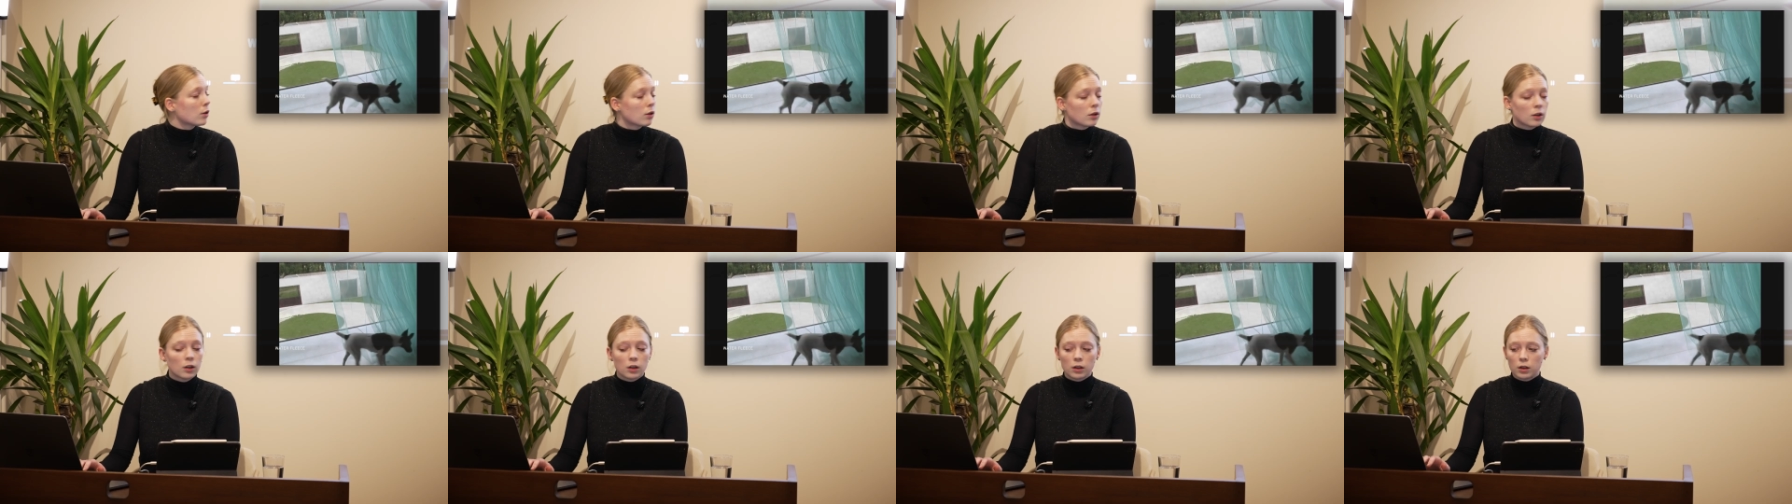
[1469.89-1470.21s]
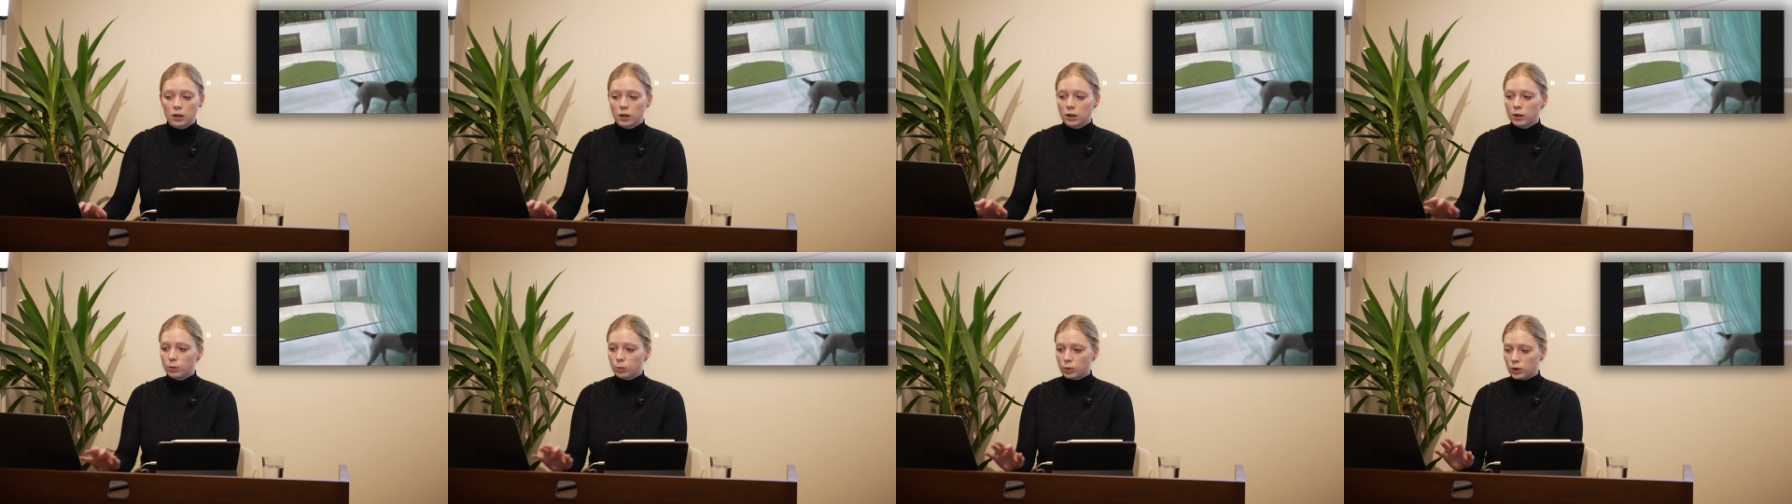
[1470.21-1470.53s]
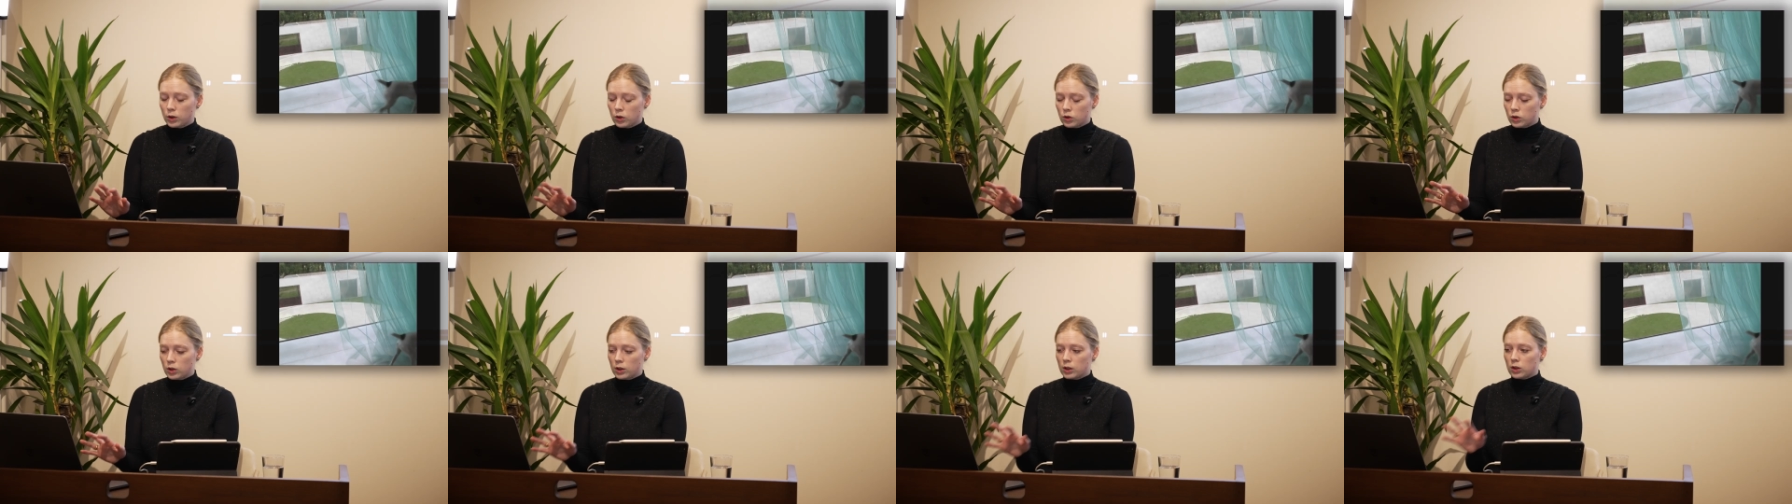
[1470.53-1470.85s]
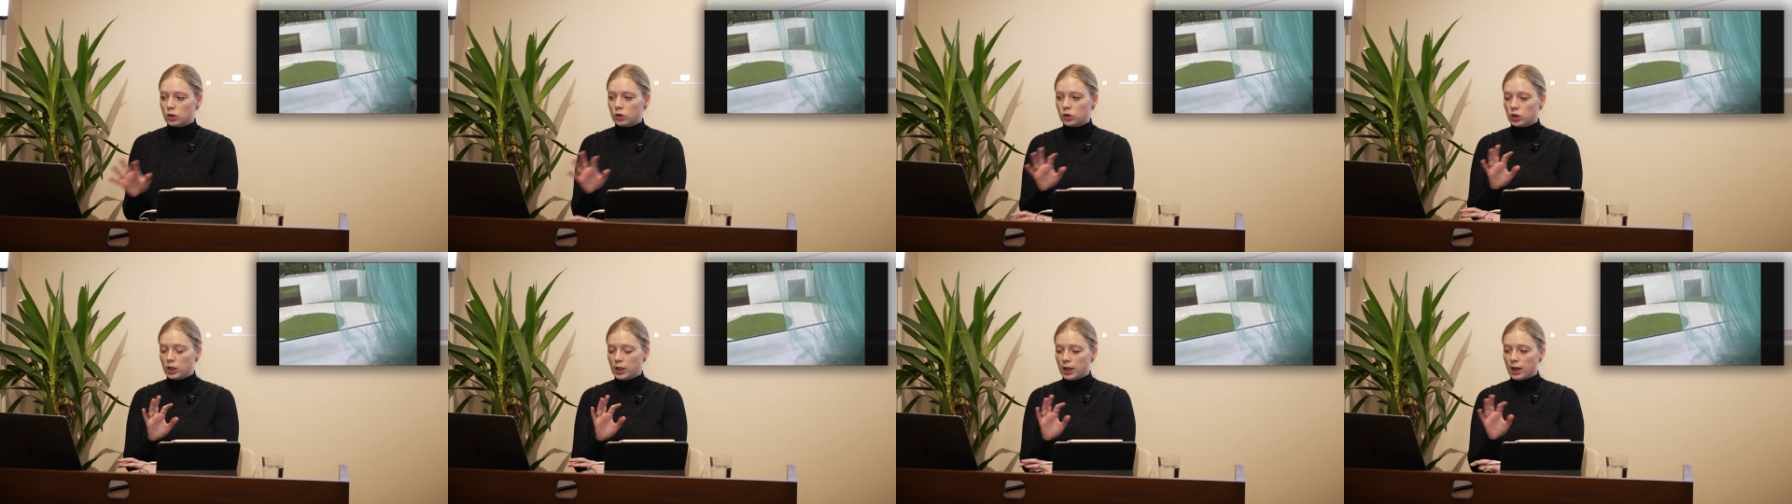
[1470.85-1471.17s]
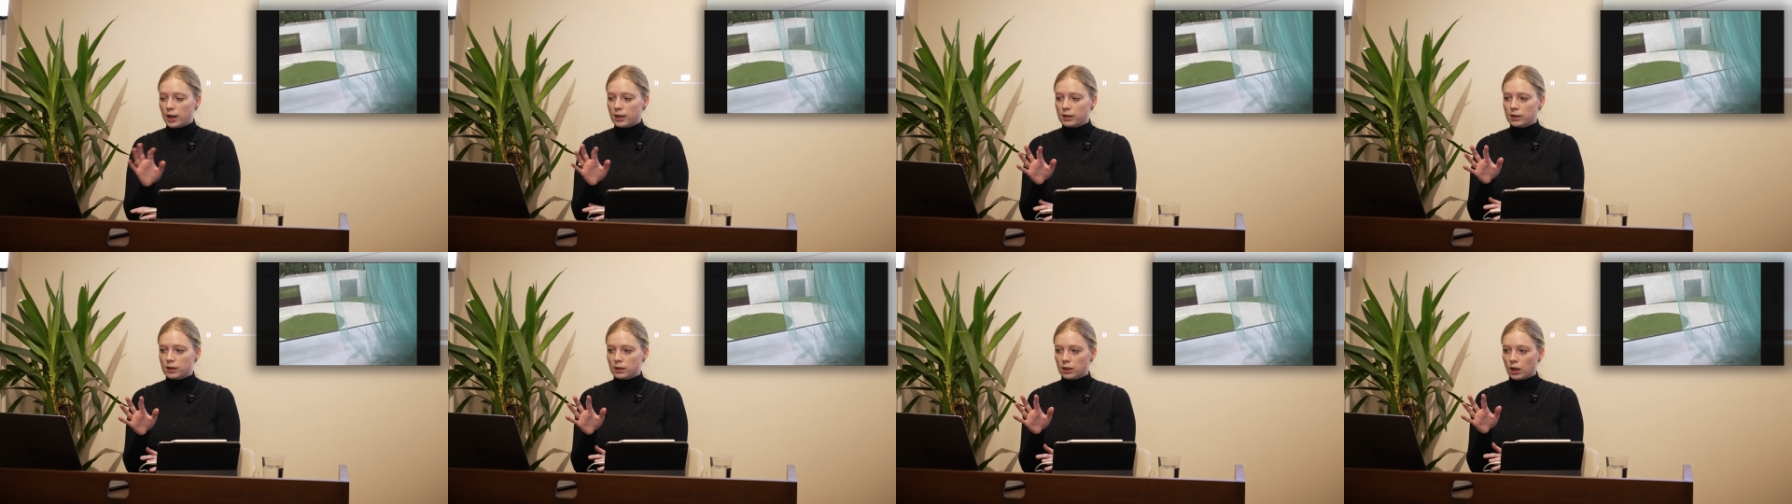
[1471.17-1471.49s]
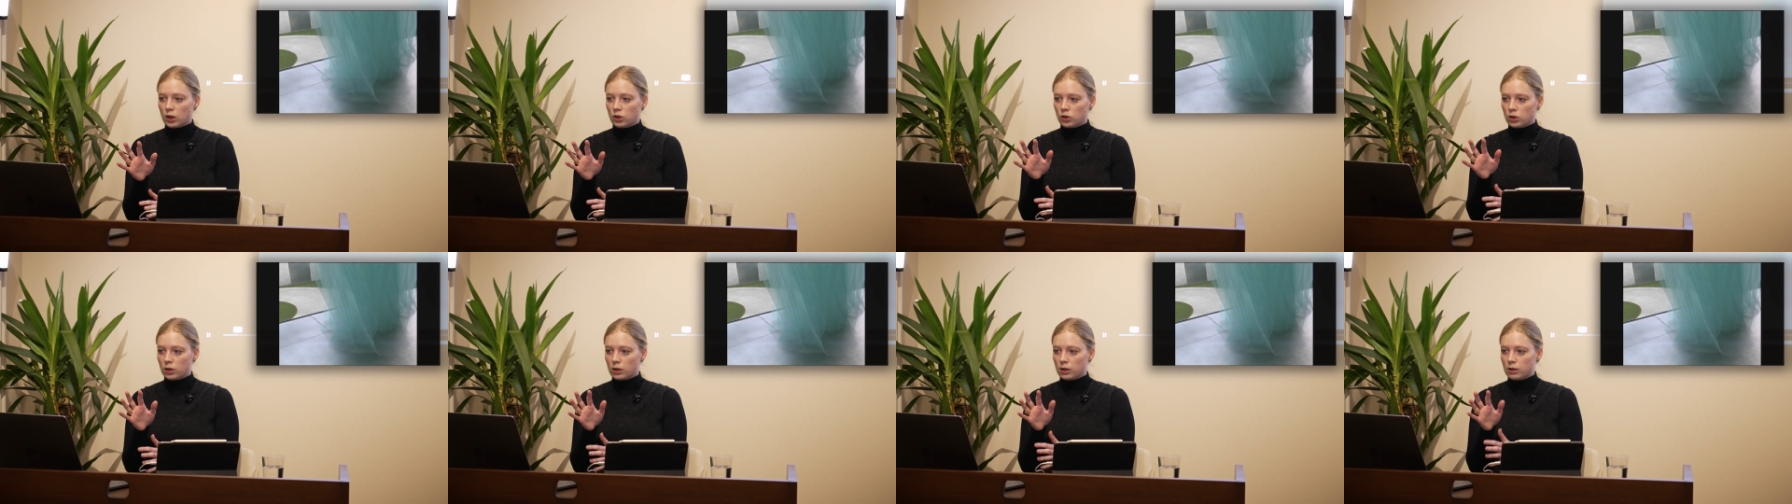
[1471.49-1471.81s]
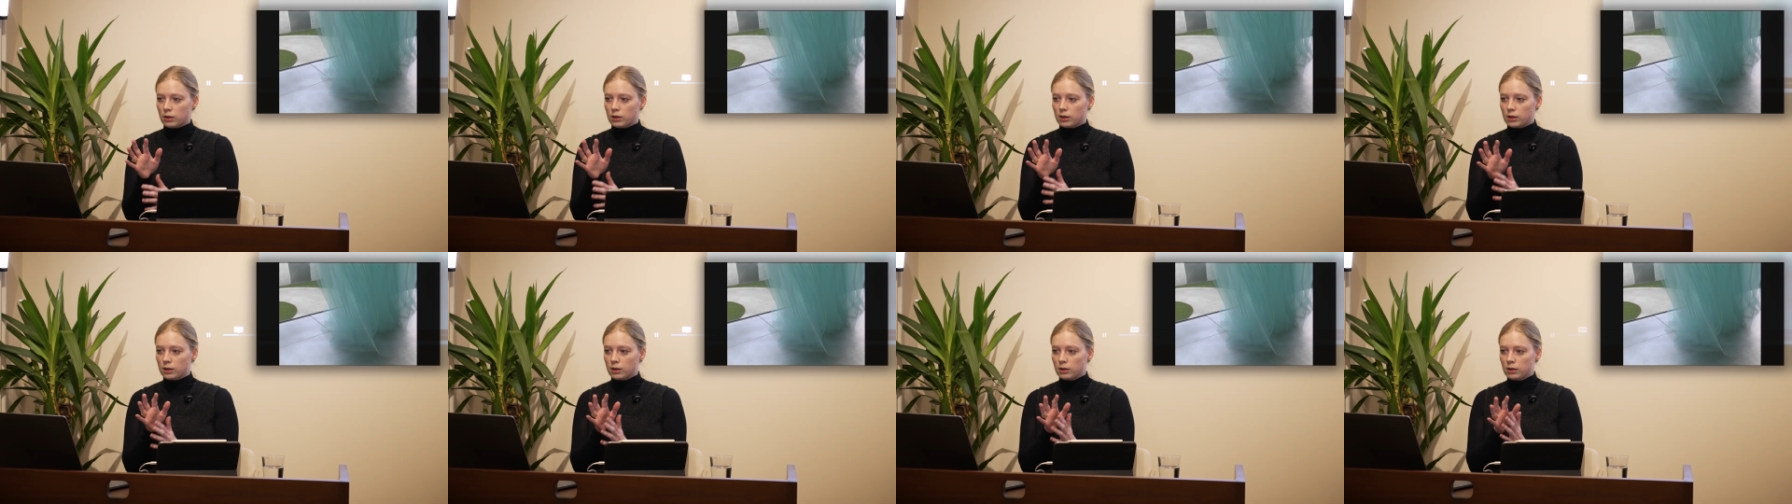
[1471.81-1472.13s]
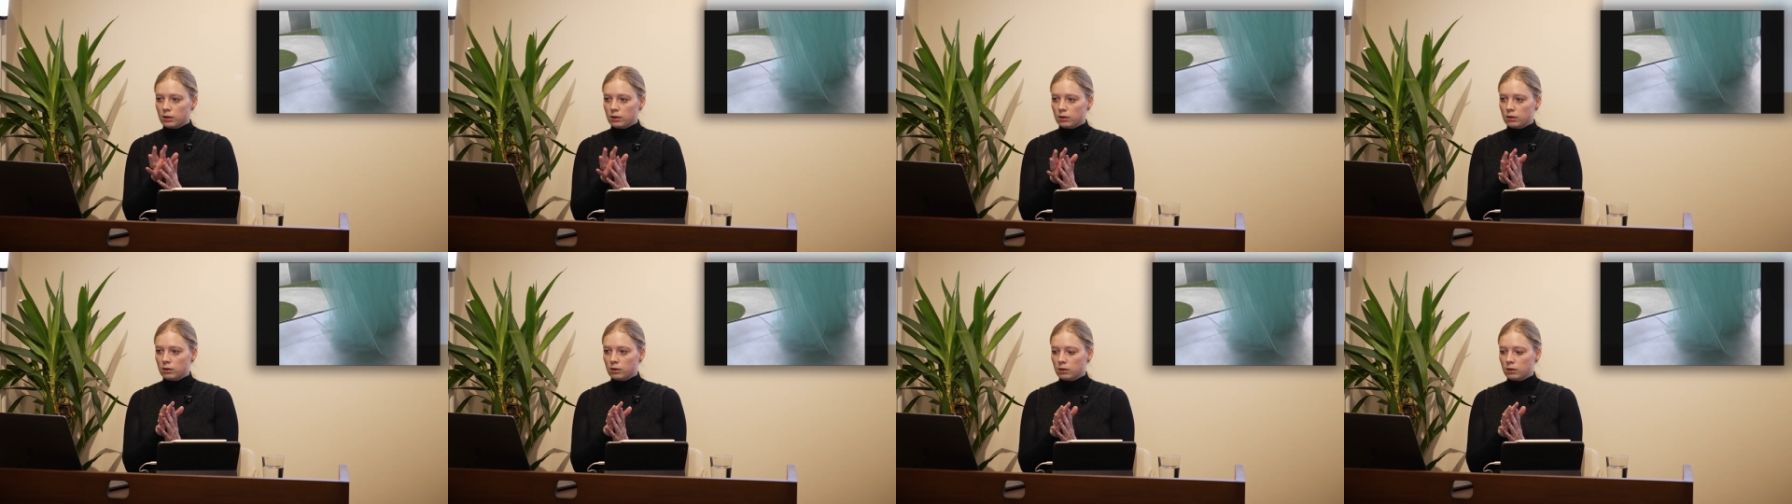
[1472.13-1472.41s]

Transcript: her approach is, she has sketches,